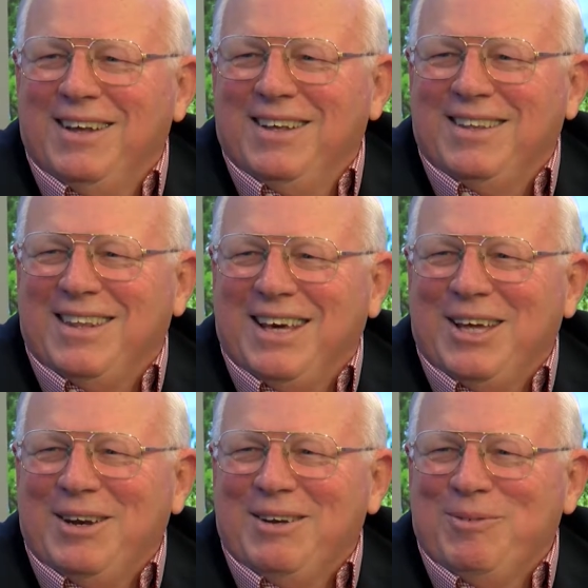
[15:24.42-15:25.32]

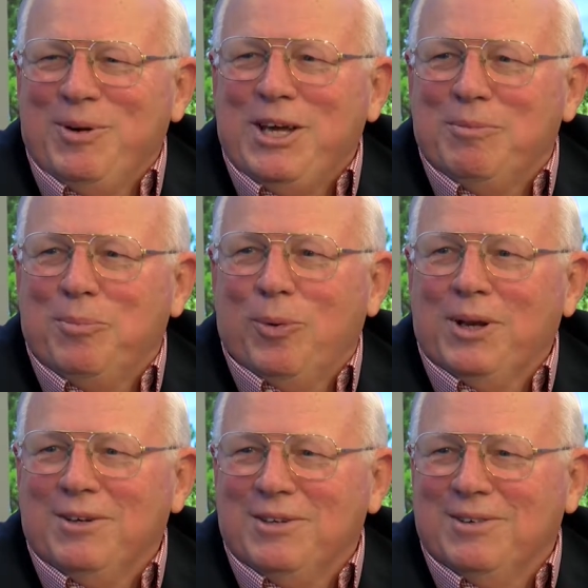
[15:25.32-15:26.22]
that we can
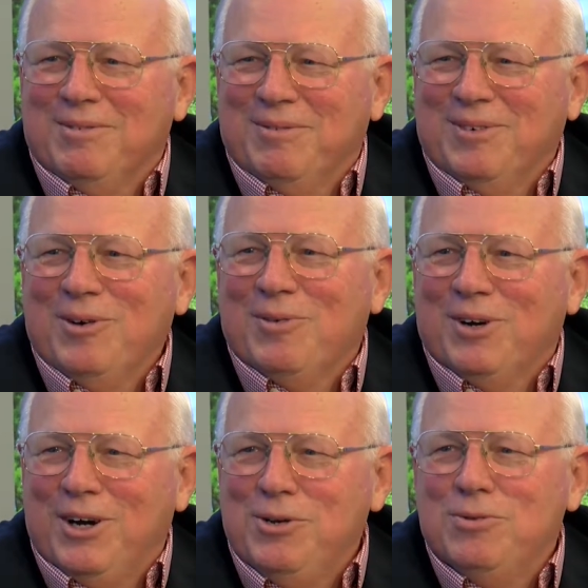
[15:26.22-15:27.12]
point to over
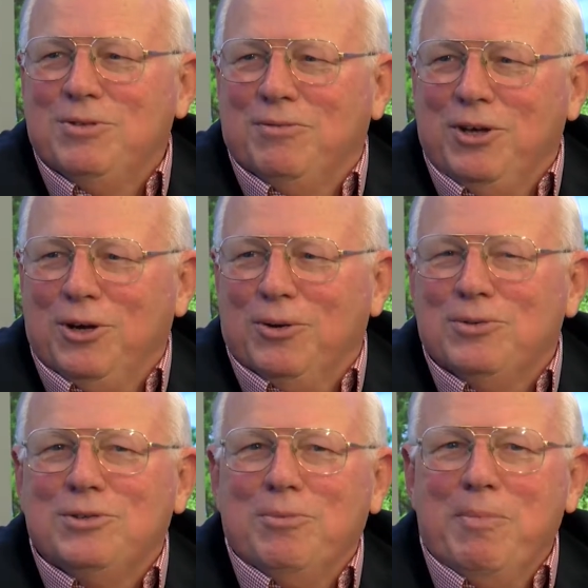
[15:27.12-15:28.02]
hundreds of
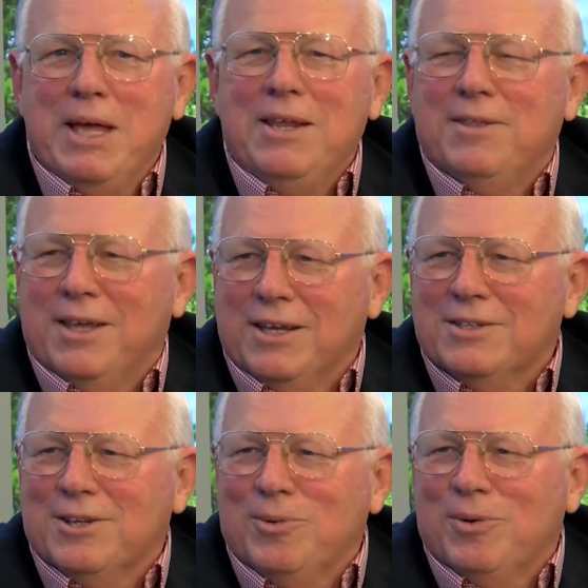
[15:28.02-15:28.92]
years to many
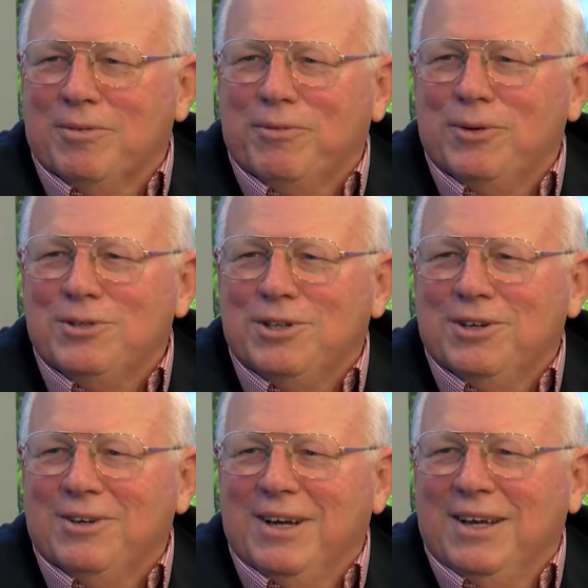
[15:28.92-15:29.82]
things that were first
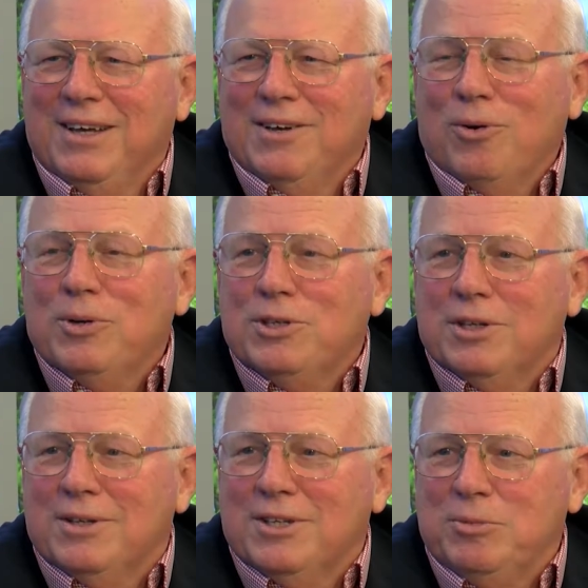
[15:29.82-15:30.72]
here. Of course,
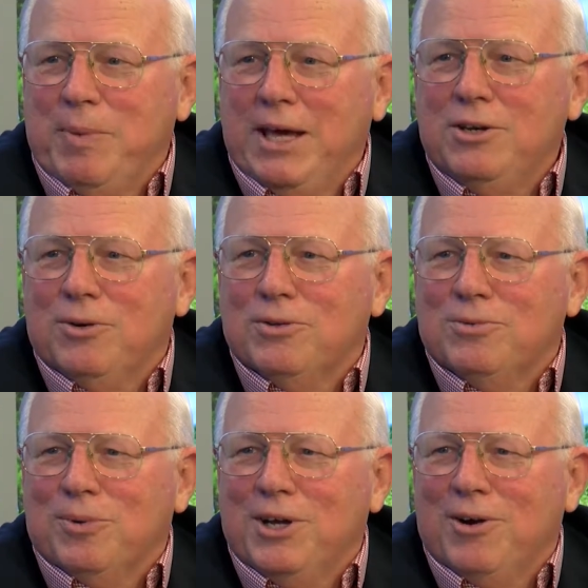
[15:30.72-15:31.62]
the
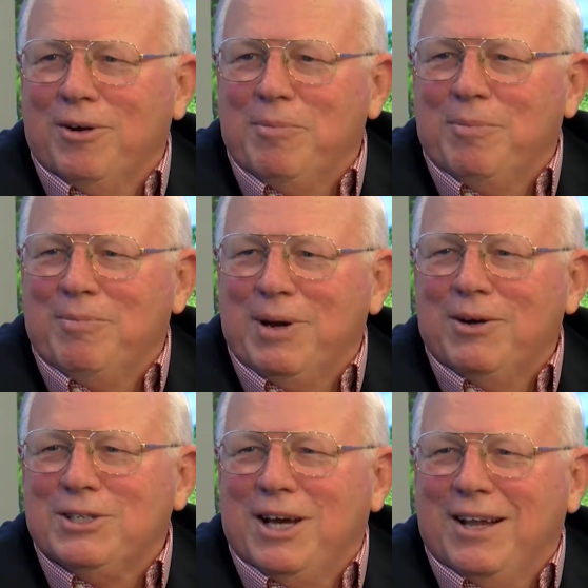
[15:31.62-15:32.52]
Spaniards were here on
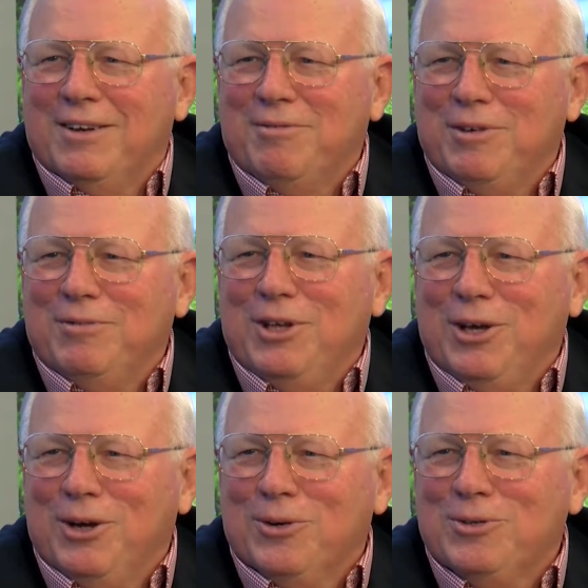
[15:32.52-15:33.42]
Parris Island 50
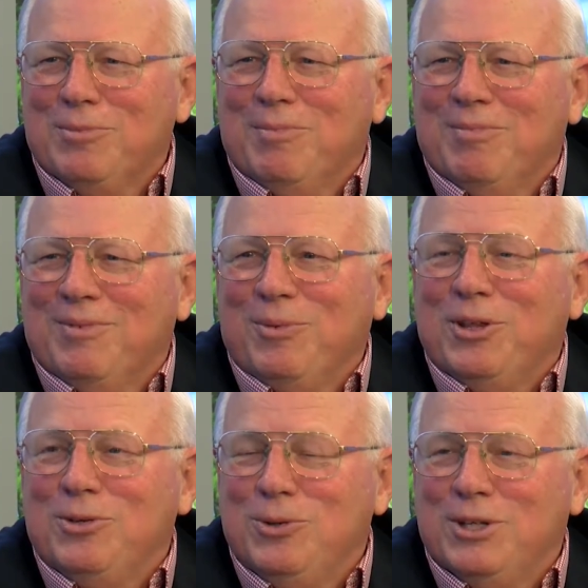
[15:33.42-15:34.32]
years
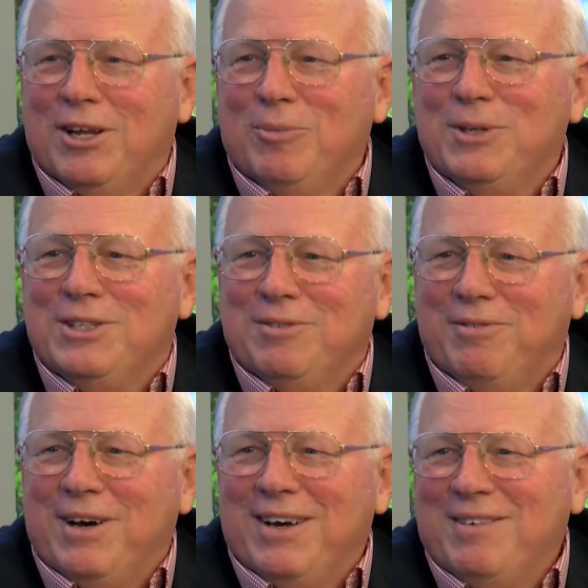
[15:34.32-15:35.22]
with 2 settlements and
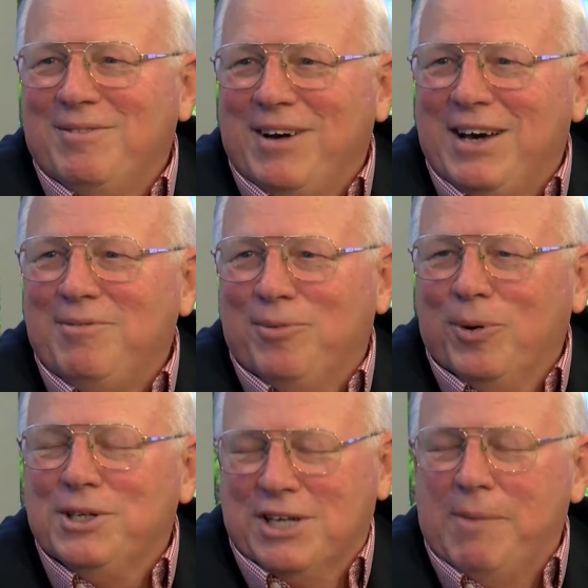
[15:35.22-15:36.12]
5
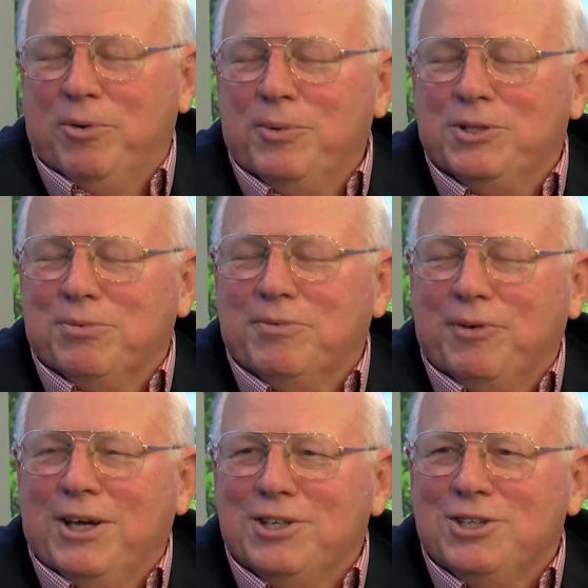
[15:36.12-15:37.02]
forts, a couple of which were
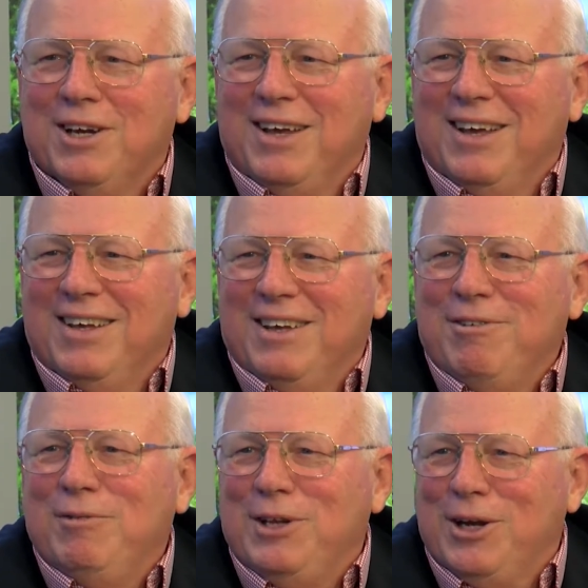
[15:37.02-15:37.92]
French,
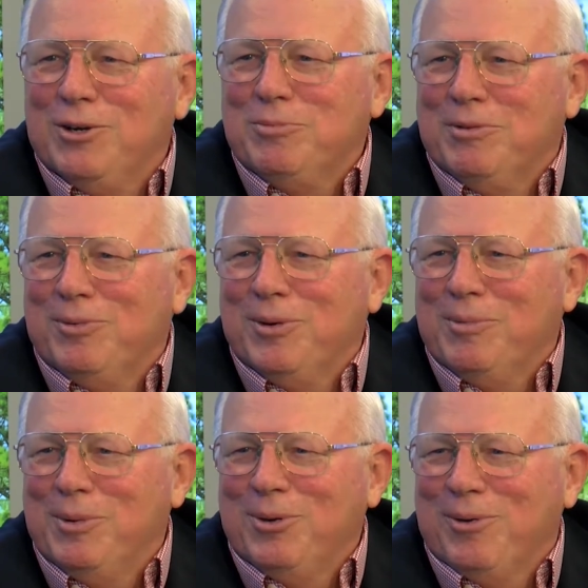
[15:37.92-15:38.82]
50 years before
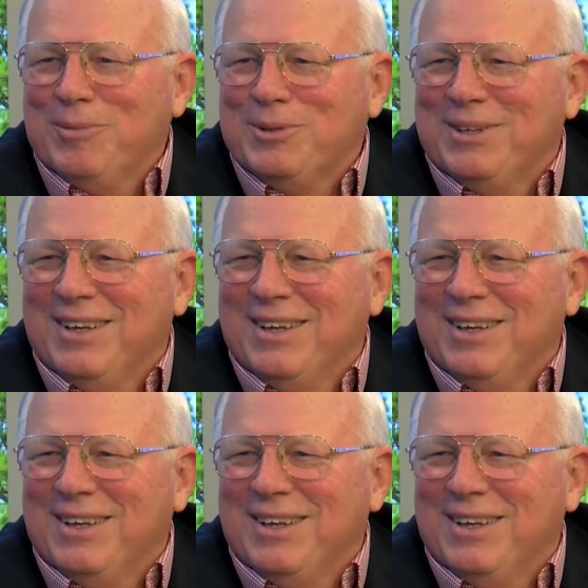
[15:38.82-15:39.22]
the Pilgrims.